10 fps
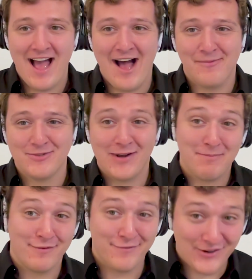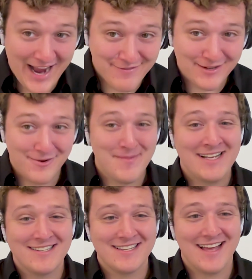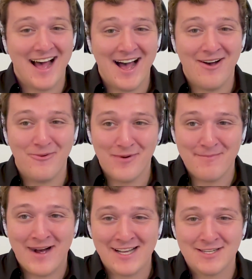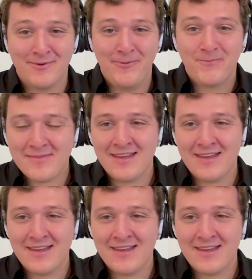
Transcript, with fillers: Um, so I prefer having roommates uh, when possible.